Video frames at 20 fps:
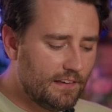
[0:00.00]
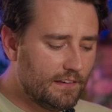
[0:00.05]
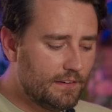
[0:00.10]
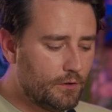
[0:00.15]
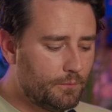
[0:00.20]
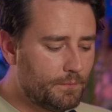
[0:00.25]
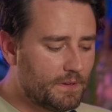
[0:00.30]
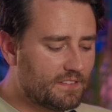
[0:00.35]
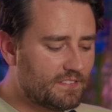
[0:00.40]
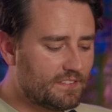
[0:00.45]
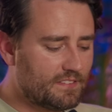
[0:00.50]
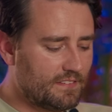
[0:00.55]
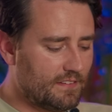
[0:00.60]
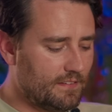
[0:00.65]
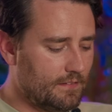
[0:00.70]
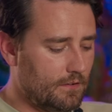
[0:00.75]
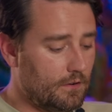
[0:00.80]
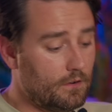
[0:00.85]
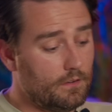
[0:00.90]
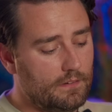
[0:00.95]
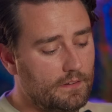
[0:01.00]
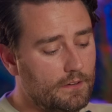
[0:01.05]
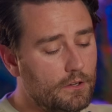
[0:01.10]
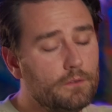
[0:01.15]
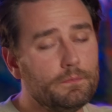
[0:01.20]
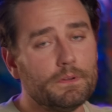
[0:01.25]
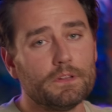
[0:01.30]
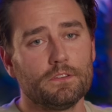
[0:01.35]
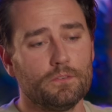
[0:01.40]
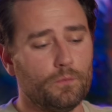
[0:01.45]
Lumix, or
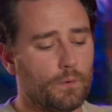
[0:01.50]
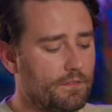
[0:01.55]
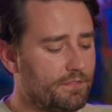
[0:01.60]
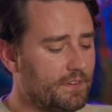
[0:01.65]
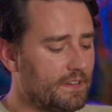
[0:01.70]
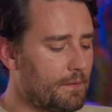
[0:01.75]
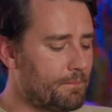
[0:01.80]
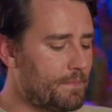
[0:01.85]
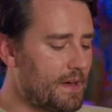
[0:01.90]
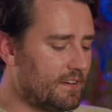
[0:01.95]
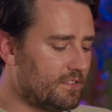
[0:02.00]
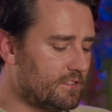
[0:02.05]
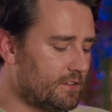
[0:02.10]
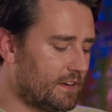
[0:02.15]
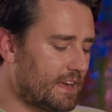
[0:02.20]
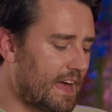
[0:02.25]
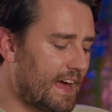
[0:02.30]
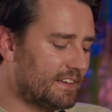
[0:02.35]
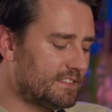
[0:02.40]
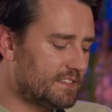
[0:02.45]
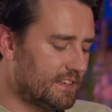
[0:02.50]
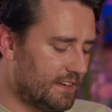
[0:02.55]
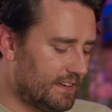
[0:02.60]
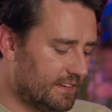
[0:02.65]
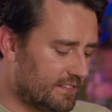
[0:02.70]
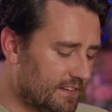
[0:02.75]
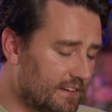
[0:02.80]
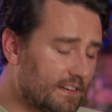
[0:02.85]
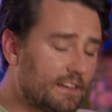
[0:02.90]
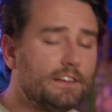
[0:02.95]
Lumix, one thing that Panasonic actually
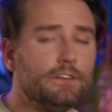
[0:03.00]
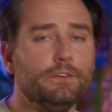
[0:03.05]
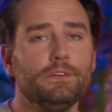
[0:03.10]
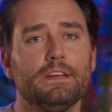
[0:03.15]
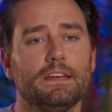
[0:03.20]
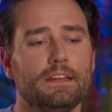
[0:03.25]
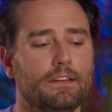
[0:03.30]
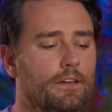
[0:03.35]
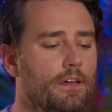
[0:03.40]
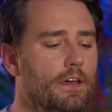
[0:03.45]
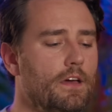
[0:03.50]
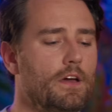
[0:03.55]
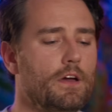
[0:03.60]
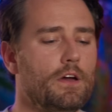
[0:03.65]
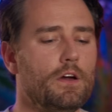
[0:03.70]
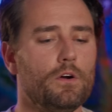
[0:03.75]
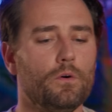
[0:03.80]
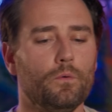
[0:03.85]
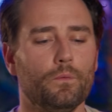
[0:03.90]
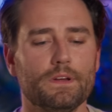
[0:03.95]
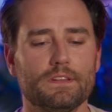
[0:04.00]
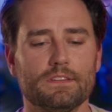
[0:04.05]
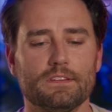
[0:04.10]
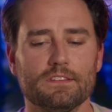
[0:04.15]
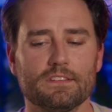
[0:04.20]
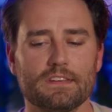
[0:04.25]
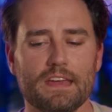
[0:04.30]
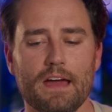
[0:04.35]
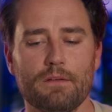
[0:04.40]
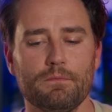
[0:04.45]
is including with
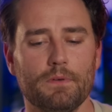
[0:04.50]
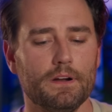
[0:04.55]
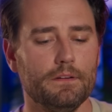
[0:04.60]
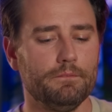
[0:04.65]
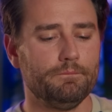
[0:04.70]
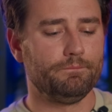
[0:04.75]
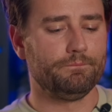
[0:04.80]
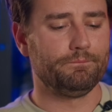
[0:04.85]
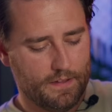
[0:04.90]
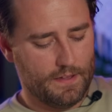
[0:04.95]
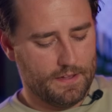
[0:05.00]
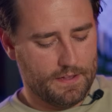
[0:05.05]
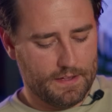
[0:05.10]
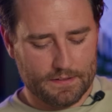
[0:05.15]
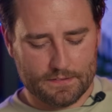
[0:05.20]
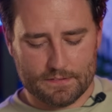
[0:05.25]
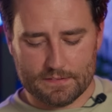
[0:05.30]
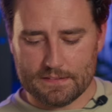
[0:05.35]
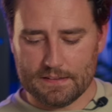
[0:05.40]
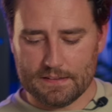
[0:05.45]
this camera, it's